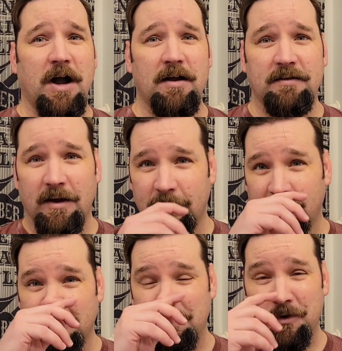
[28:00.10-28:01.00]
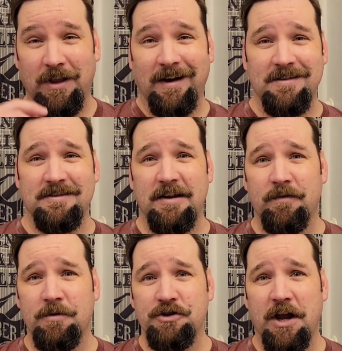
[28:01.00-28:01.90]
content or something you'd like to see
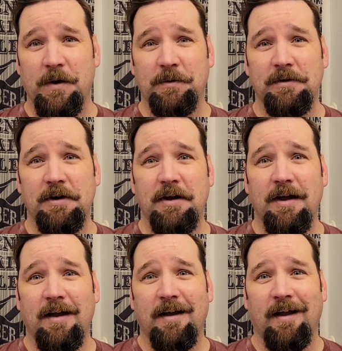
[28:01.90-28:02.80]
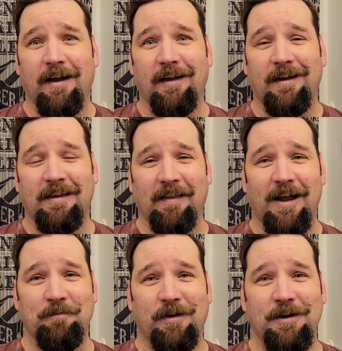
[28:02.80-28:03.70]
from the channel. And hit that
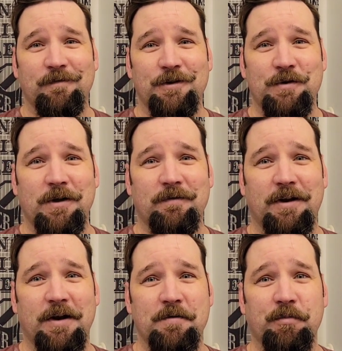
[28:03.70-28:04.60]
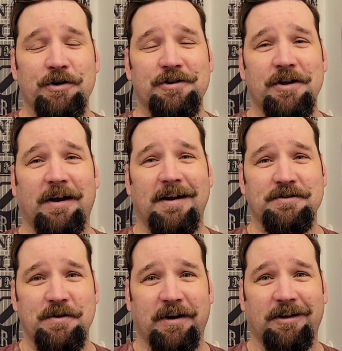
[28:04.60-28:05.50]
like button if you enjoyed the video. Appreciate you
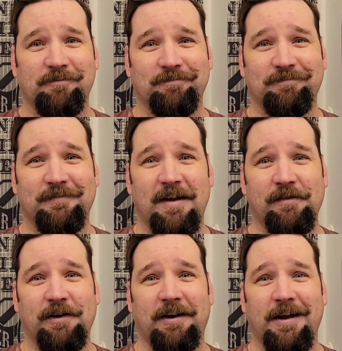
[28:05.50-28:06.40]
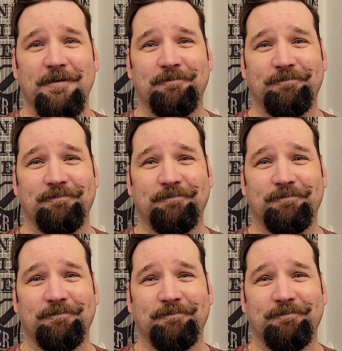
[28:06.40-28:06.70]
guys tuning in. Have a good day.